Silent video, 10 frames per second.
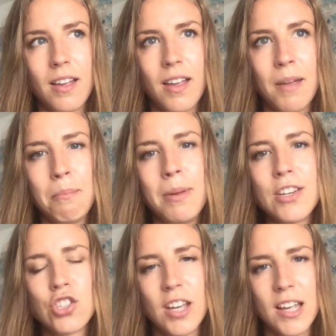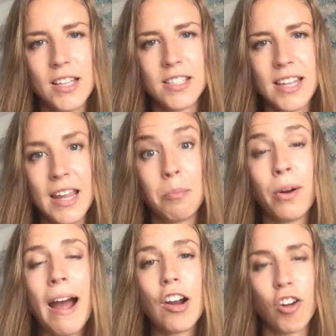ambitions and
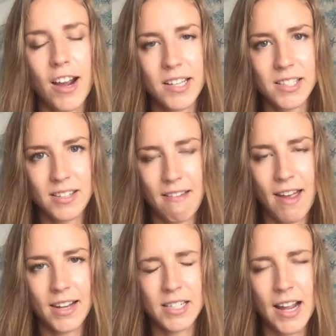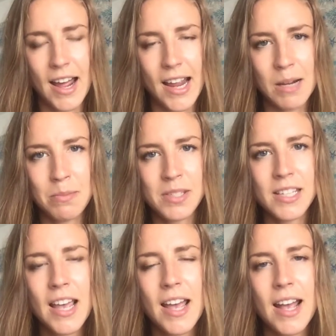progress at times,
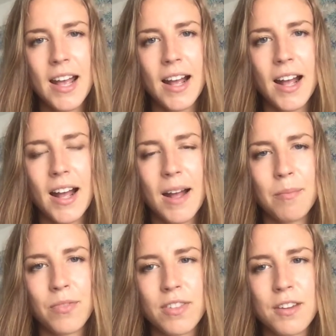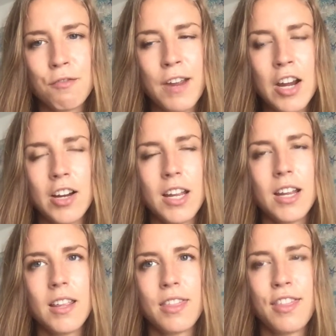the
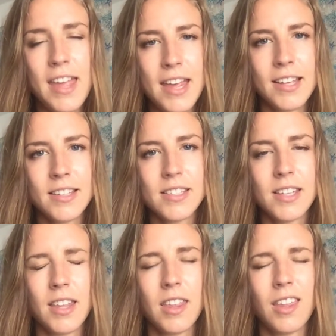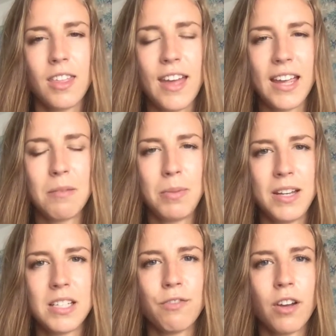very things that can be
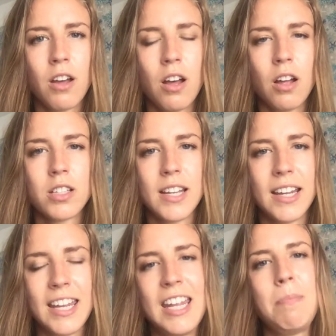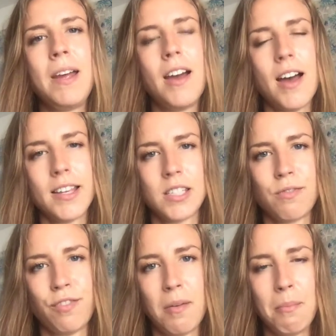difficult in keeping us
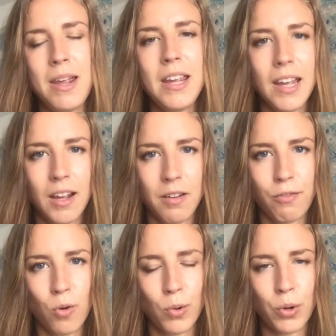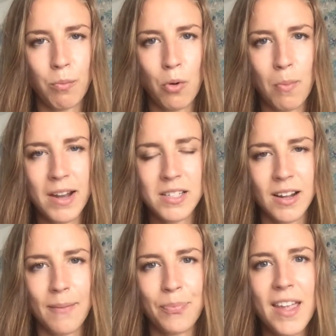from making forward
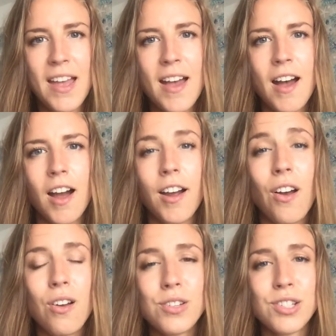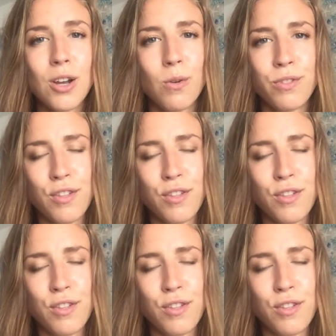momentum are also the